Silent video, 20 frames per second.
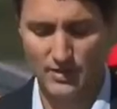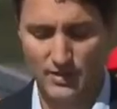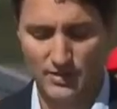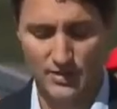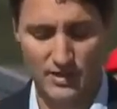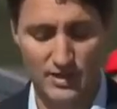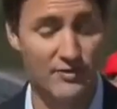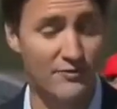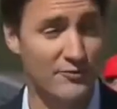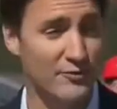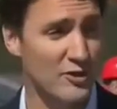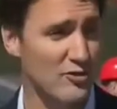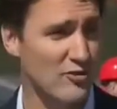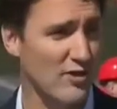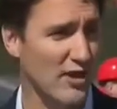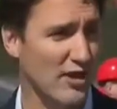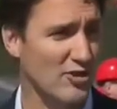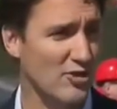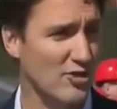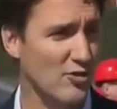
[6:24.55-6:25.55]
The
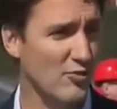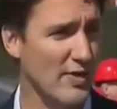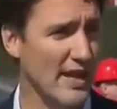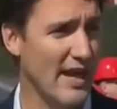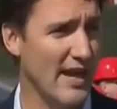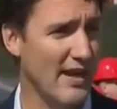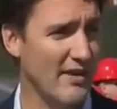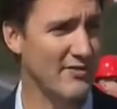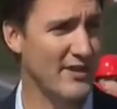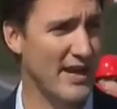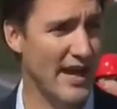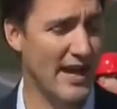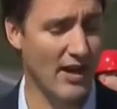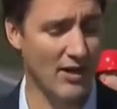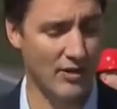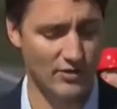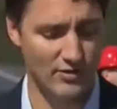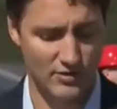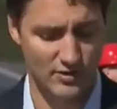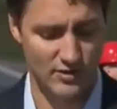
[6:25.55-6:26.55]
infrastructure we have
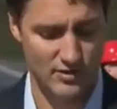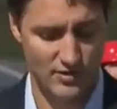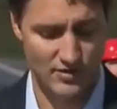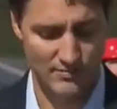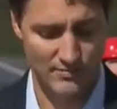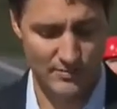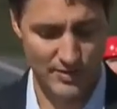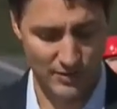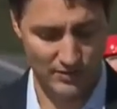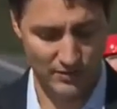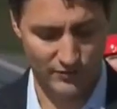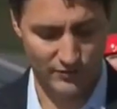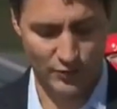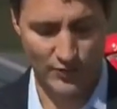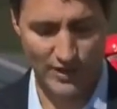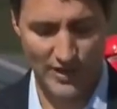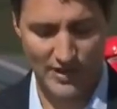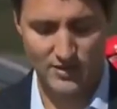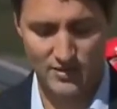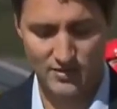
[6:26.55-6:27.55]
now, built
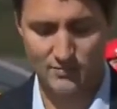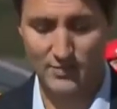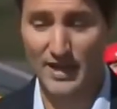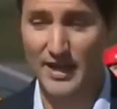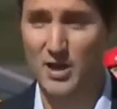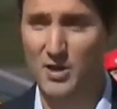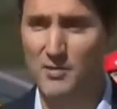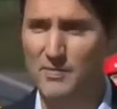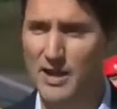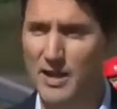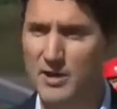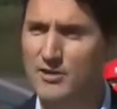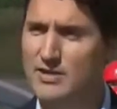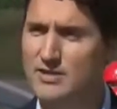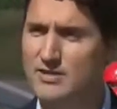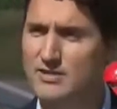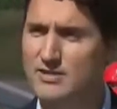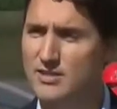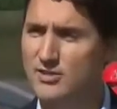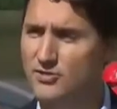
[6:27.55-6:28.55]
for us by our
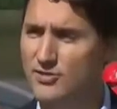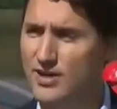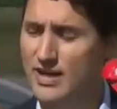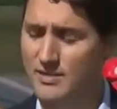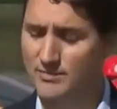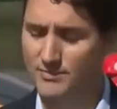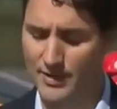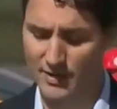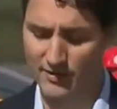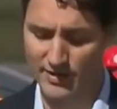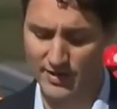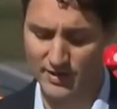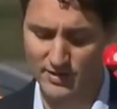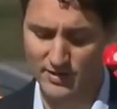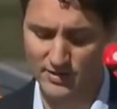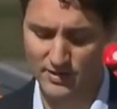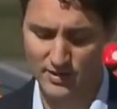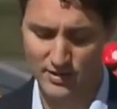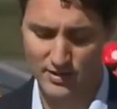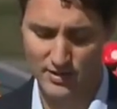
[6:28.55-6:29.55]
parents and
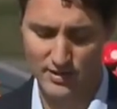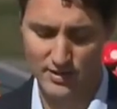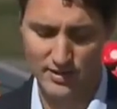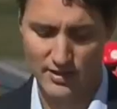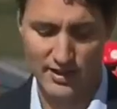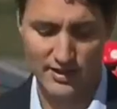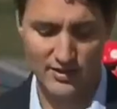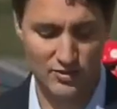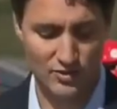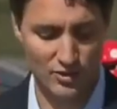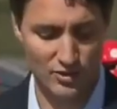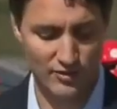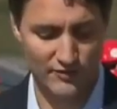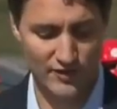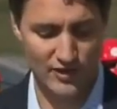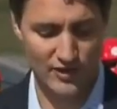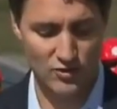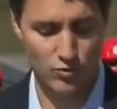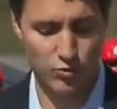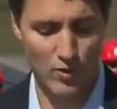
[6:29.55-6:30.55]
grandparents, has
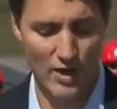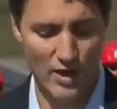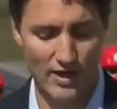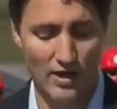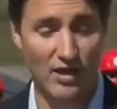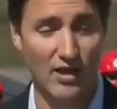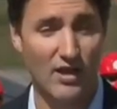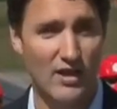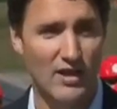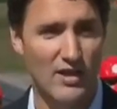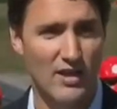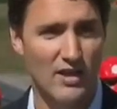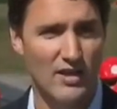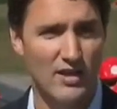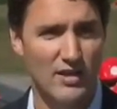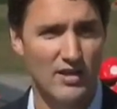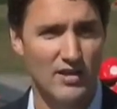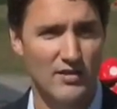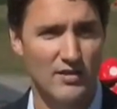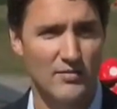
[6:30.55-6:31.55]
served us well,
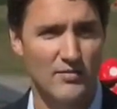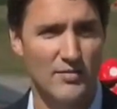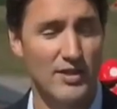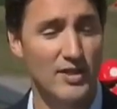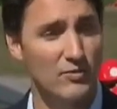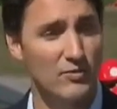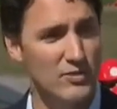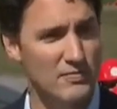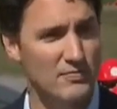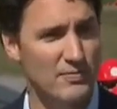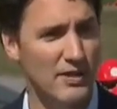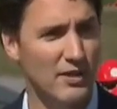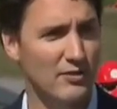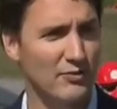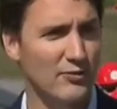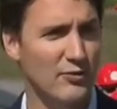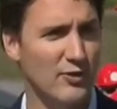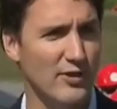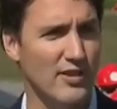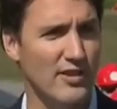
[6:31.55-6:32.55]
but it was built
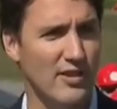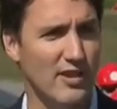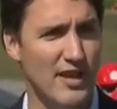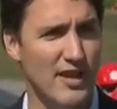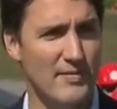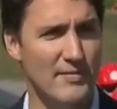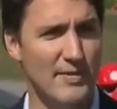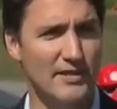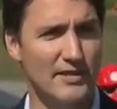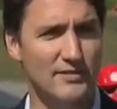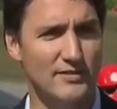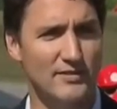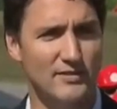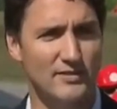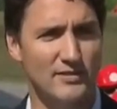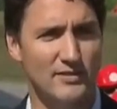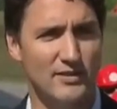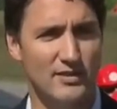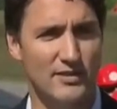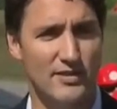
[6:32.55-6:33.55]
for a climate
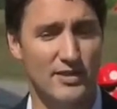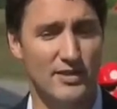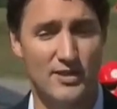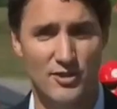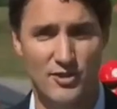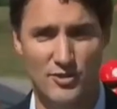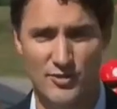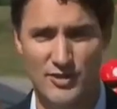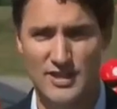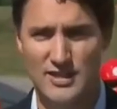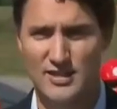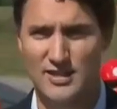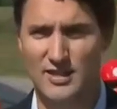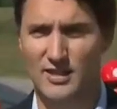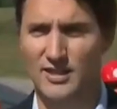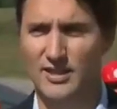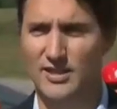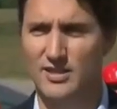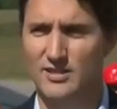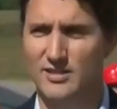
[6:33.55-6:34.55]
that
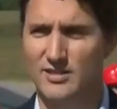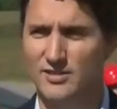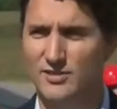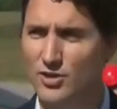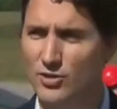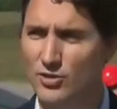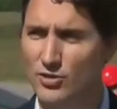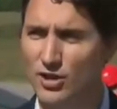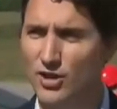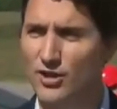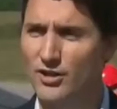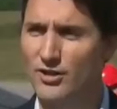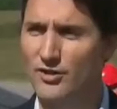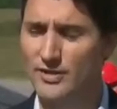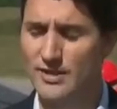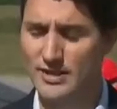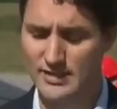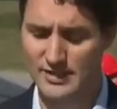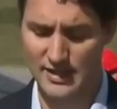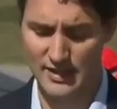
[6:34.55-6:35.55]
increasingly no
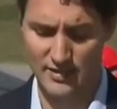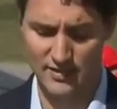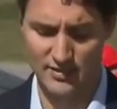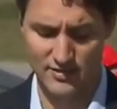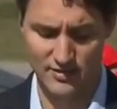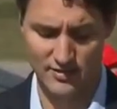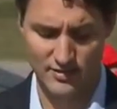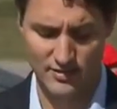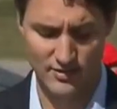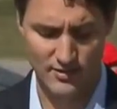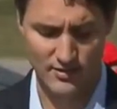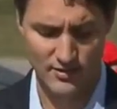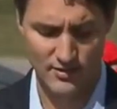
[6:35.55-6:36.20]
longer exists.